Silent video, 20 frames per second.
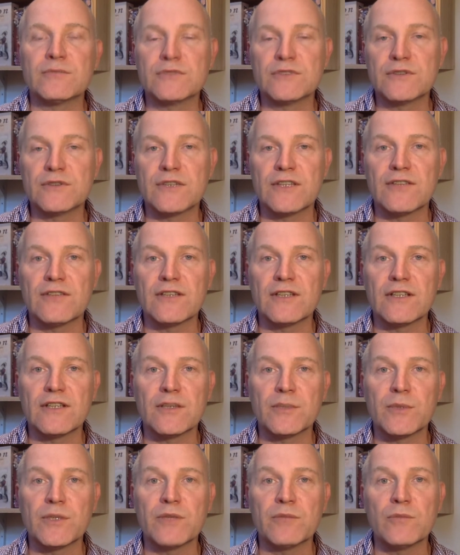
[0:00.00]
which would give you a
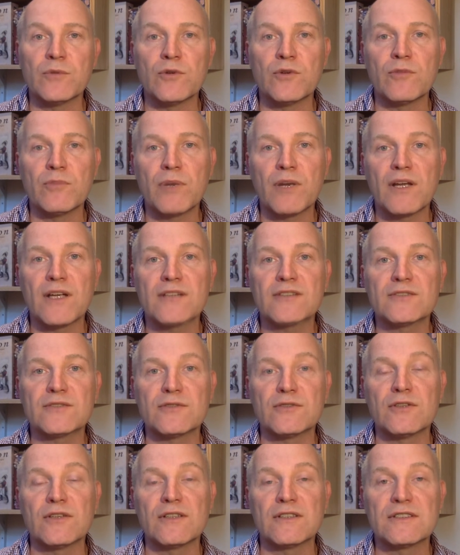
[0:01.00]
little bit more plus
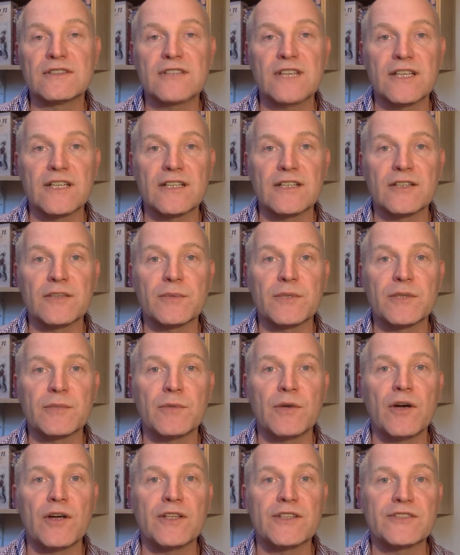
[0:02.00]
or take a little bit of
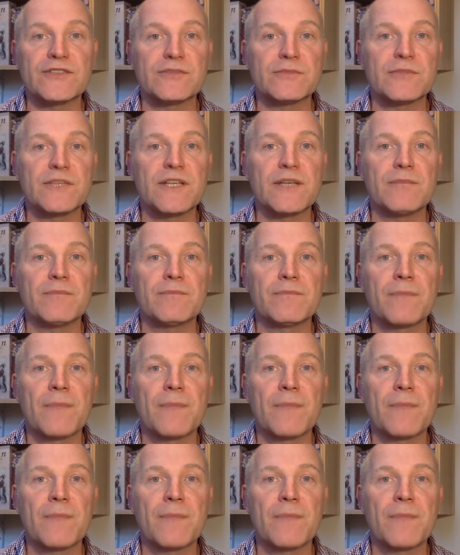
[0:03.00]
minus from them.